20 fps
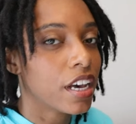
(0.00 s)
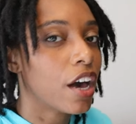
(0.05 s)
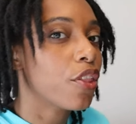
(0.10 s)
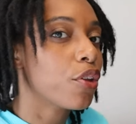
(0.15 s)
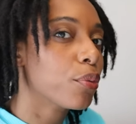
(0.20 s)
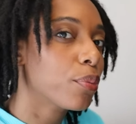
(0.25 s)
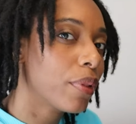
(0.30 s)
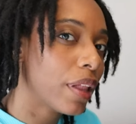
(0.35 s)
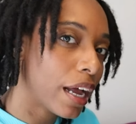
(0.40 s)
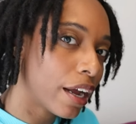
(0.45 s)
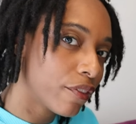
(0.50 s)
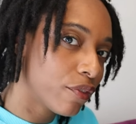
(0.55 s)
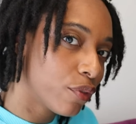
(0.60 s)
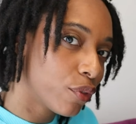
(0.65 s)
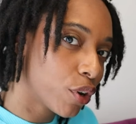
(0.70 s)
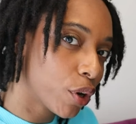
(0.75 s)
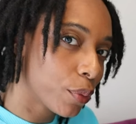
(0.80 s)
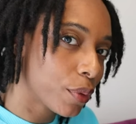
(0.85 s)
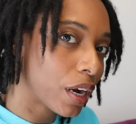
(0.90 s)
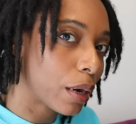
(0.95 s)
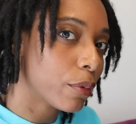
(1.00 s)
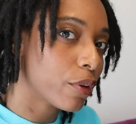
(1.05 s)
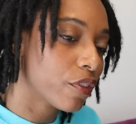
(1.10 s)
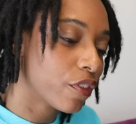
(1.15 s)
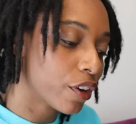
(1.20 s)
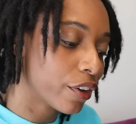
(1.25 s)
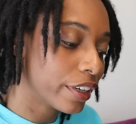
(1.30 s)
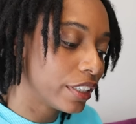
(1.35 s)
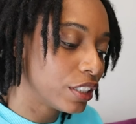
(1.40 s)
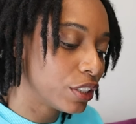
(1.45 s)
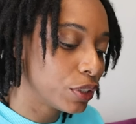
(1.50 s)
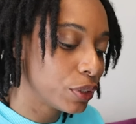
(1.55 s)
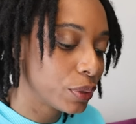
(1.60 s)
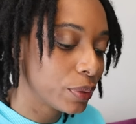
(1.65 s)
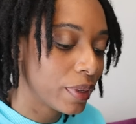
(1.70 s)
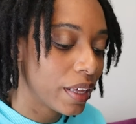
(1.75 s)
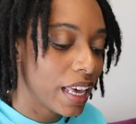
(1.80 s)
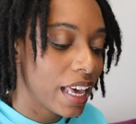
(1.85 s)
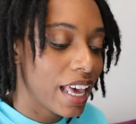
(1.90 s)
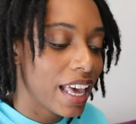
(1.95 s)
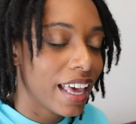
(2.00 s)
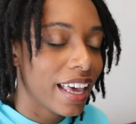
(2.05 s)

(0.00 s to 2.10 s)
other platform that I'm referring to.